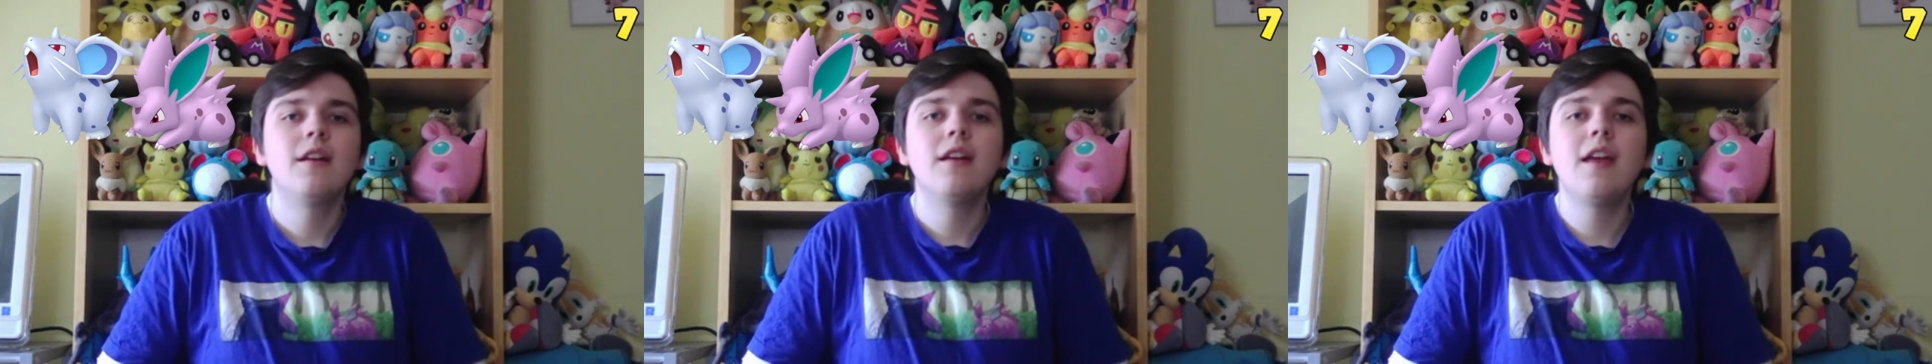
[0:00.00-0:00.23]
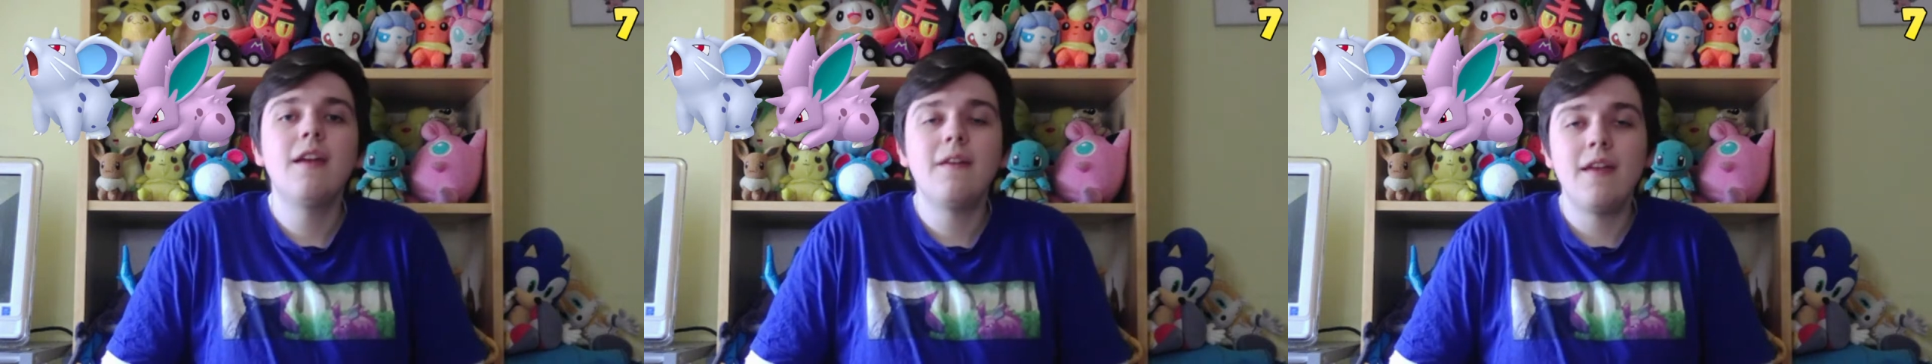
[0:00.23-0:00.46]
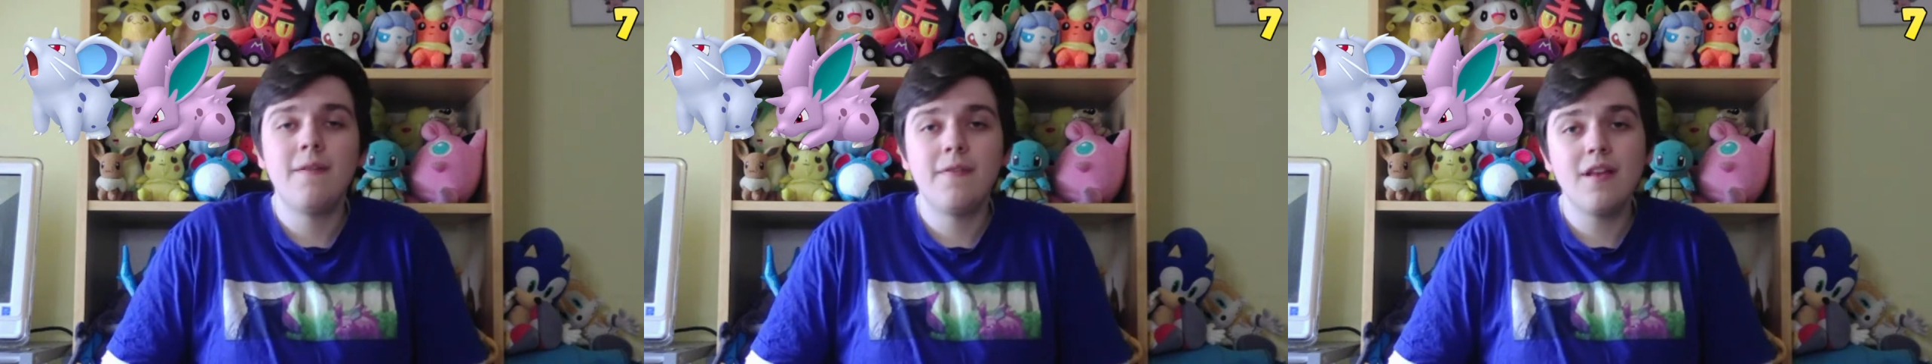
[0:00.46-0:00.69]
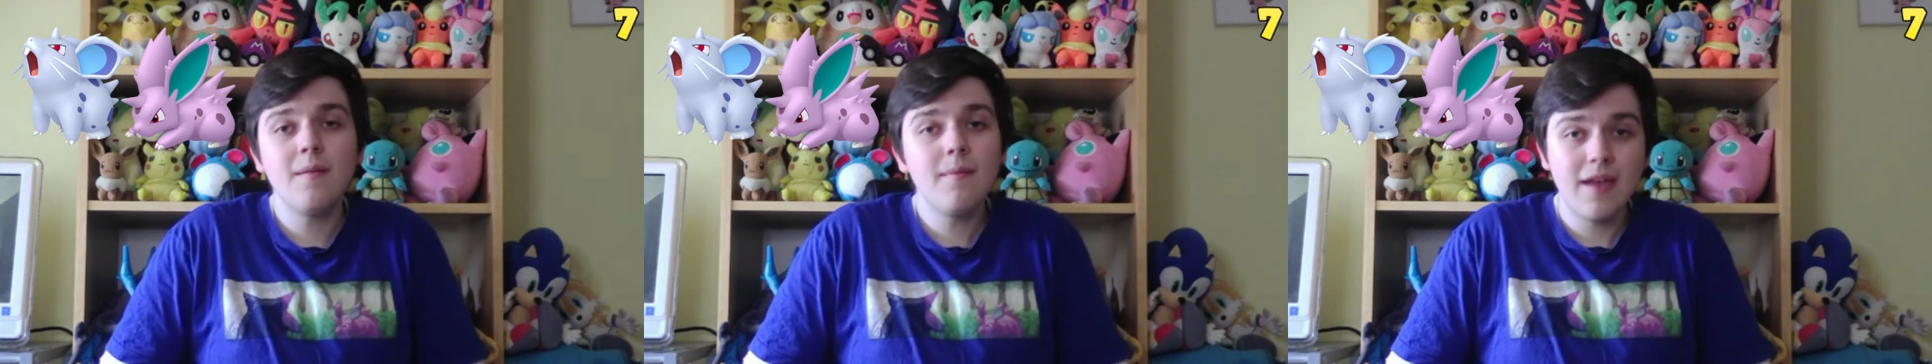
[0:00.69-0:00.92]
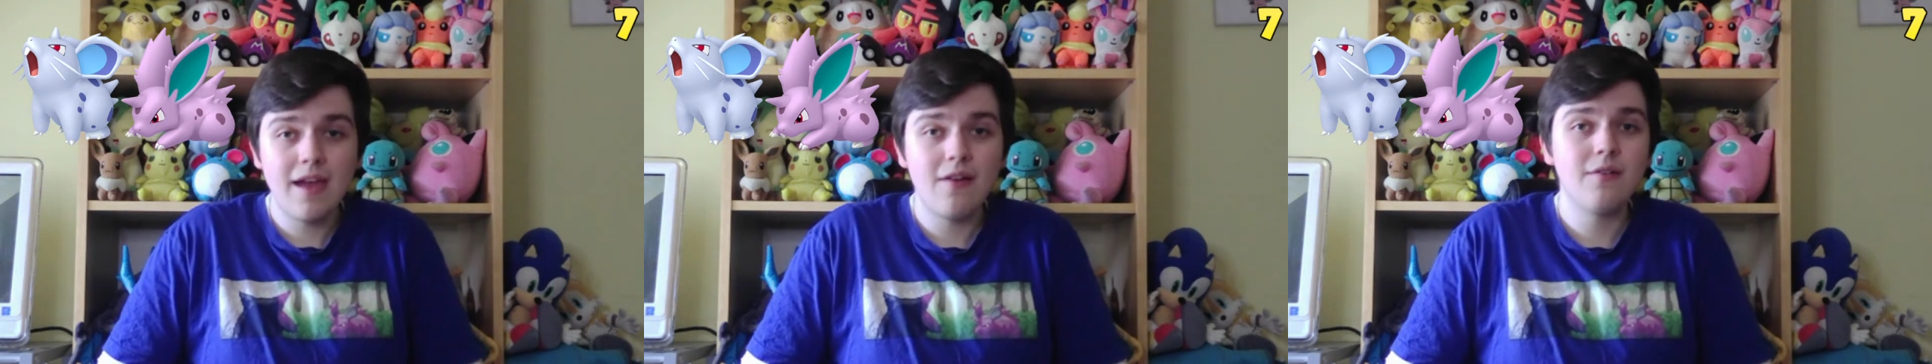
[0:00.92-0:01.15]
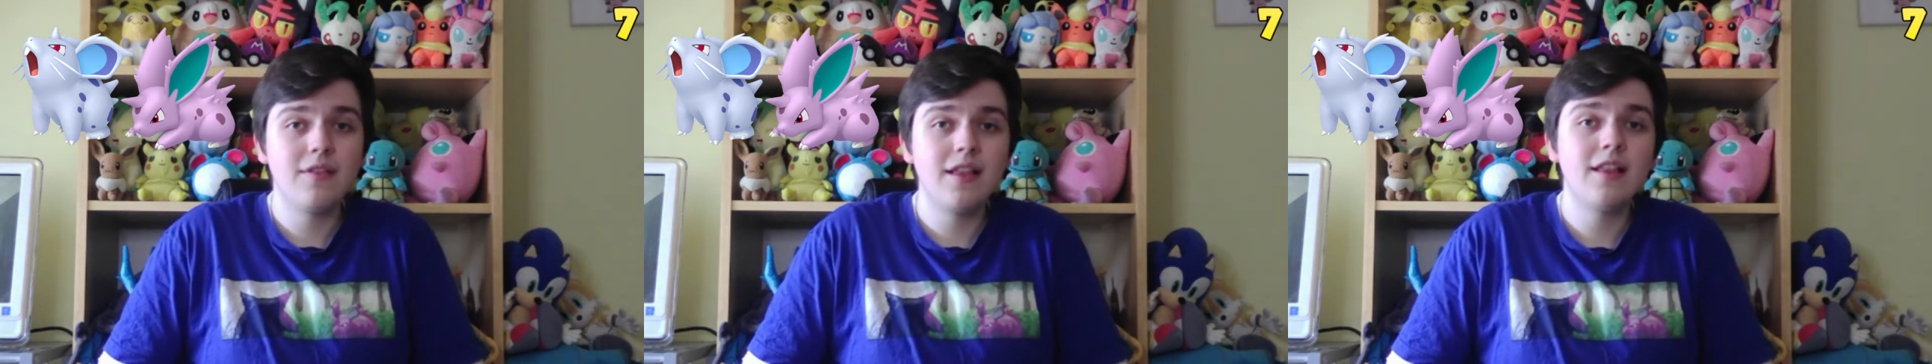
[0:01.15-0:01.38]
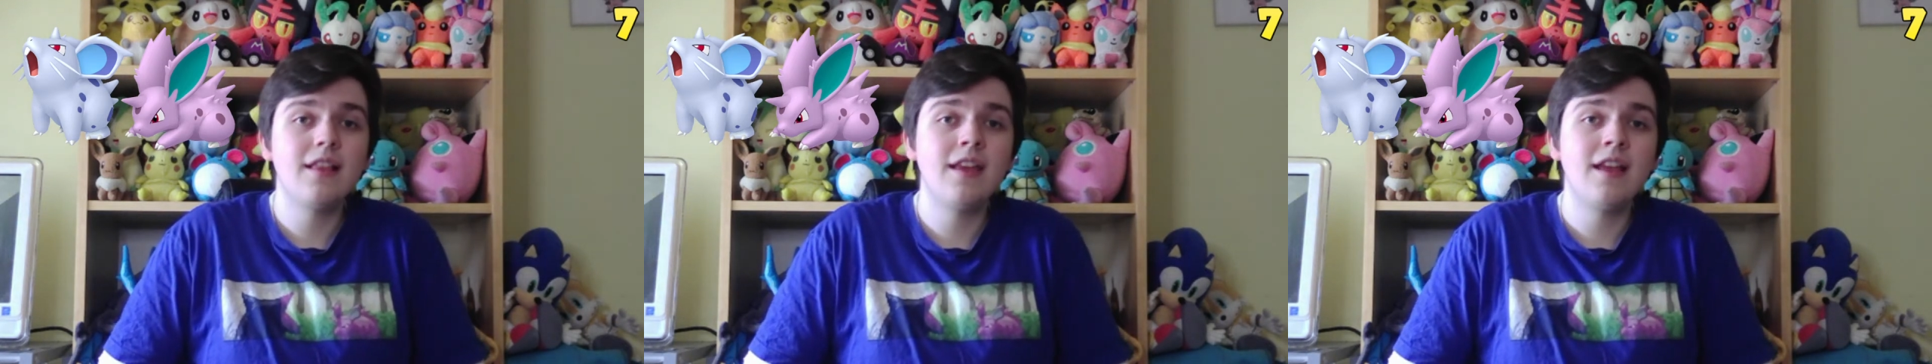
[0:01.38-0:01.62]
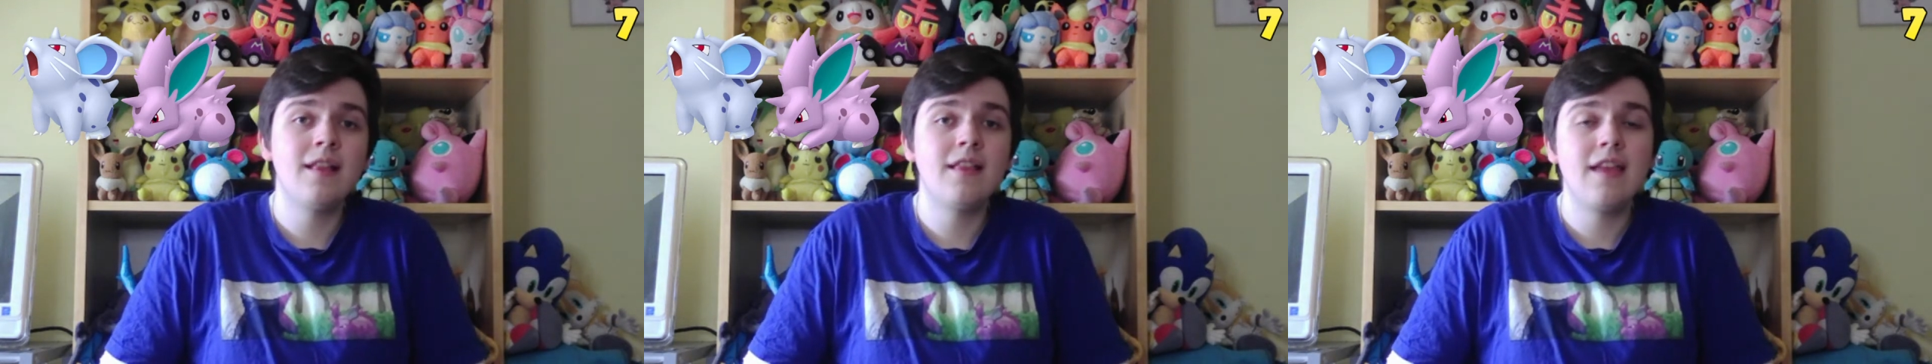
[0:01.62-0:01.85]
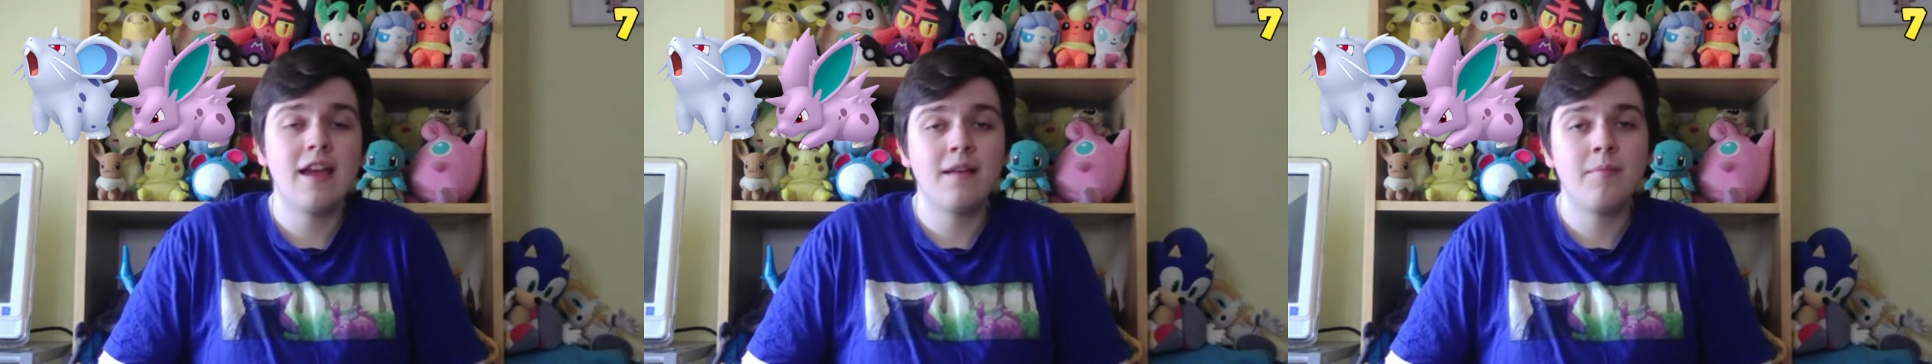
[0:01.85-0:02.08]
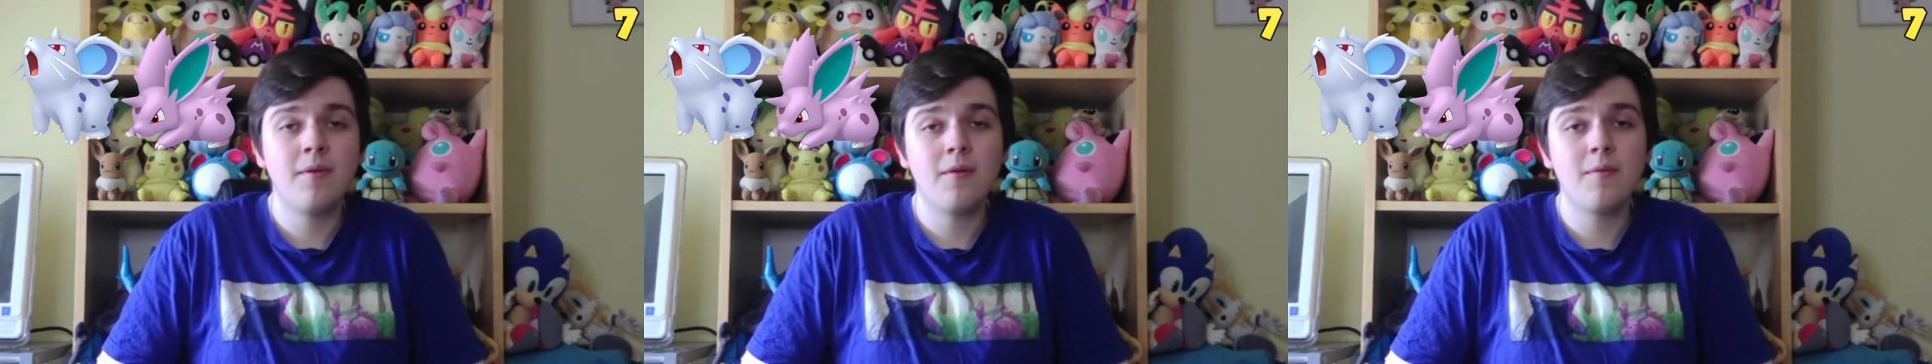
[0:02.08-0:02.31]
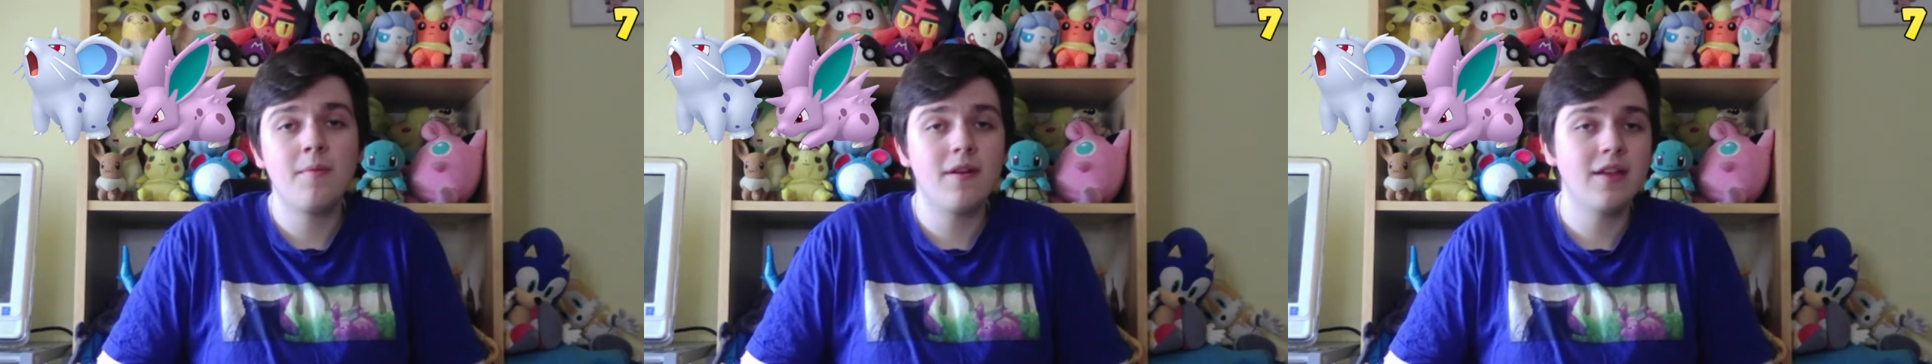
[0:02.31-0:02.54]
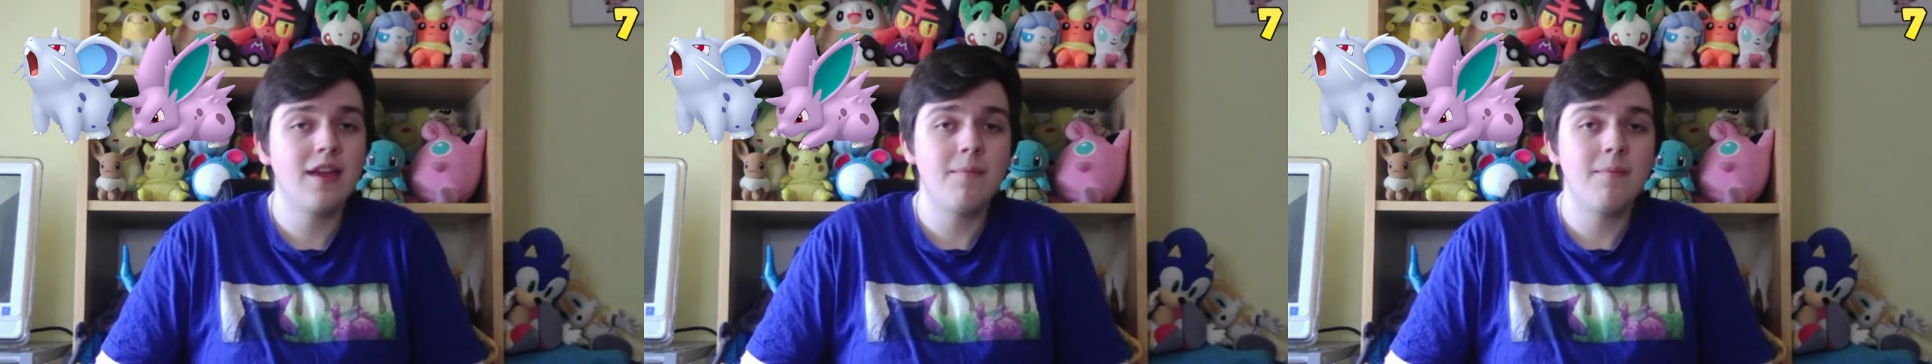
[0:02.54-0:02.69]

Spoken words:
if somehow the insect Pokemon